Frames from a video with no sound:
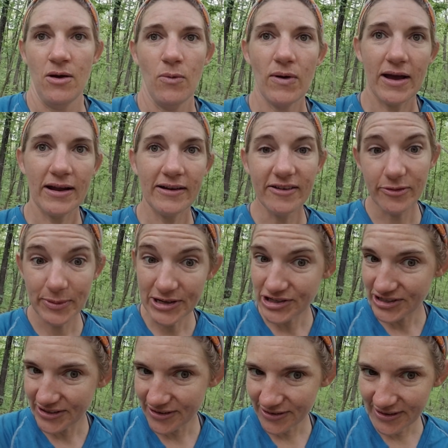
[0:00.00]
what kind of
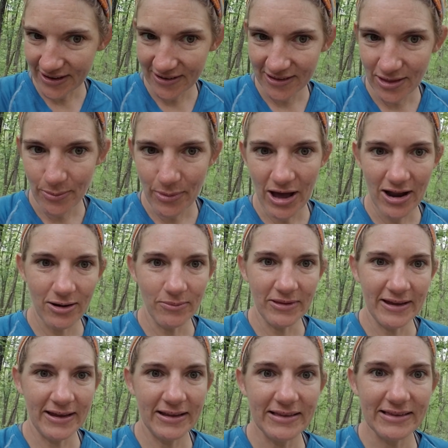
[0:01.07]
species are down in the
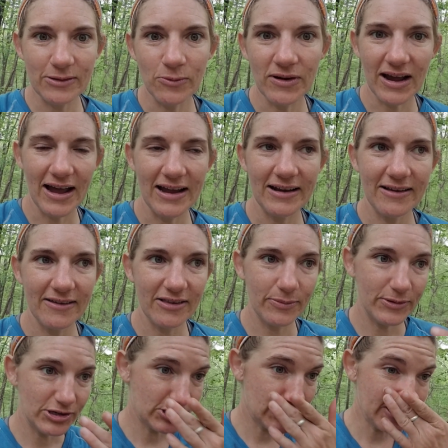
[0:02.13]
bottomlands and what kind of
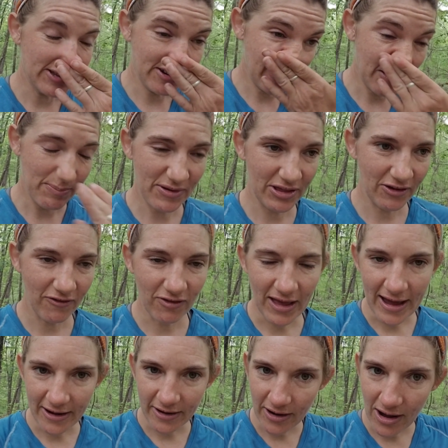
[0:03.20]
species are up on the
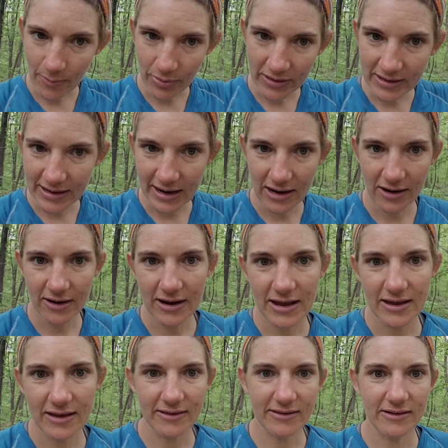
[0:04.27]
flatter upland
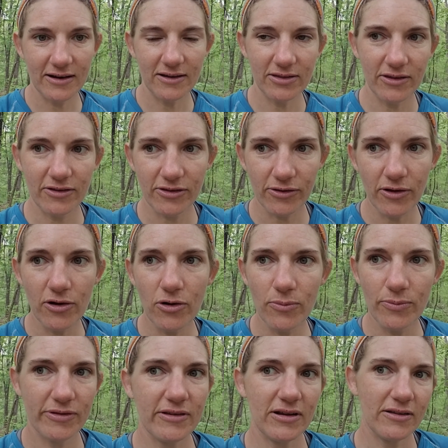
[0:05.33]
areas and on the
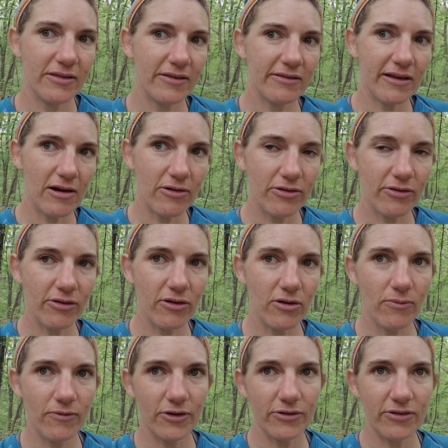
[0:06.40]
slopes and on the south
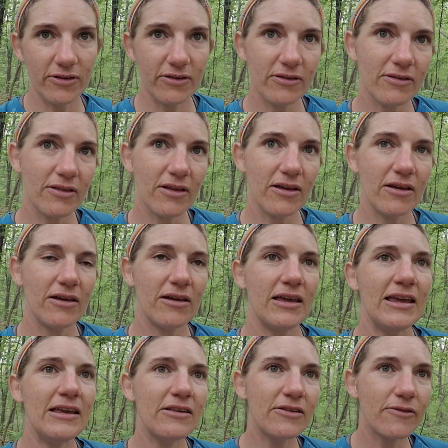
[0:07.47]
slope versus the
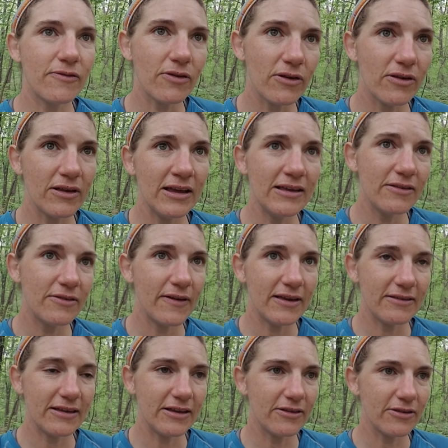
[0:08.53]
east
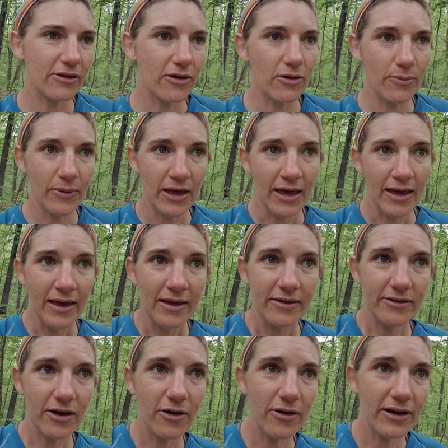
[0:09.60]
facing slope.
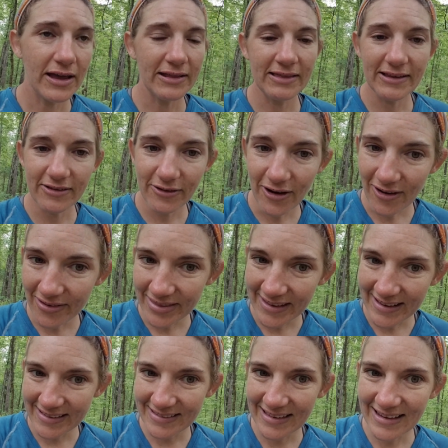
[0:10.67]
So these are all
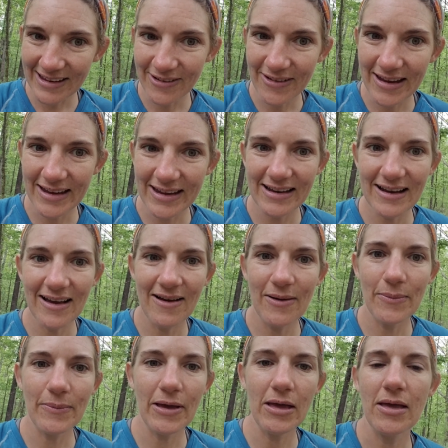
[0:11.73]
things that you
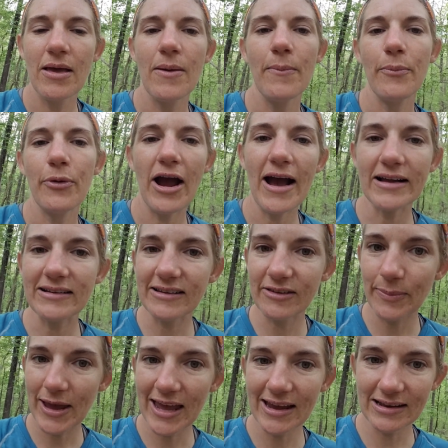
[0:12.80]
can
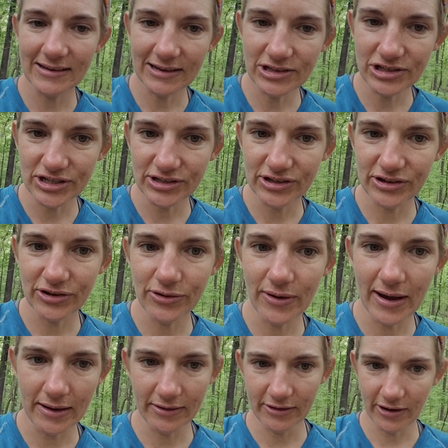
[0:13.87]
practice paying attention
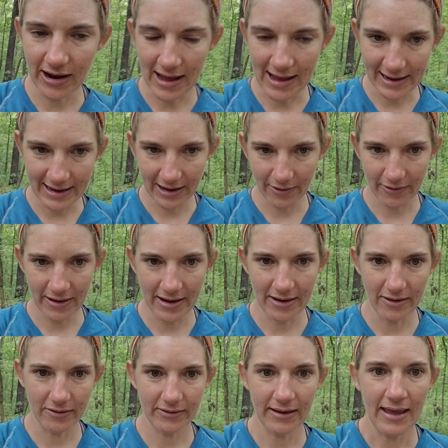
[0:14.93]
to as you're hiking
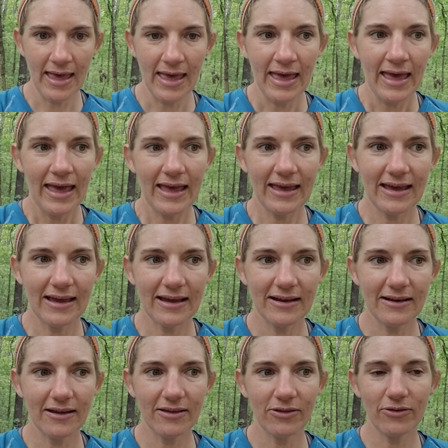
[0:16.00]
around,
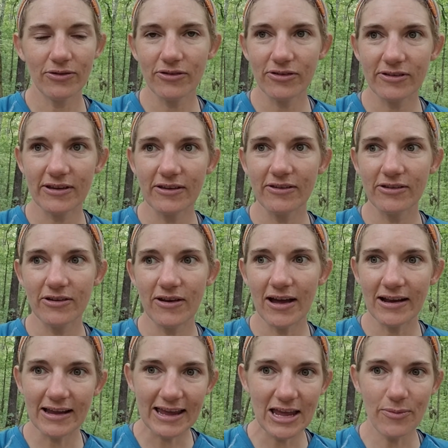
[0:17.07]
and those are skills you
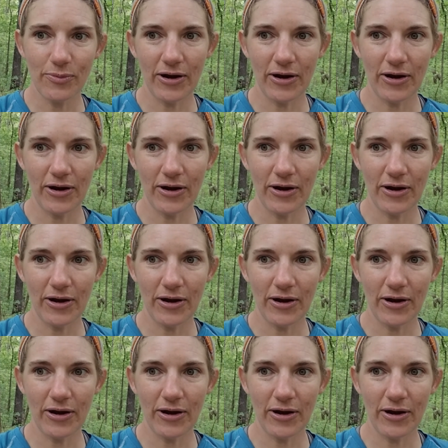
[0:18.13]
got to keep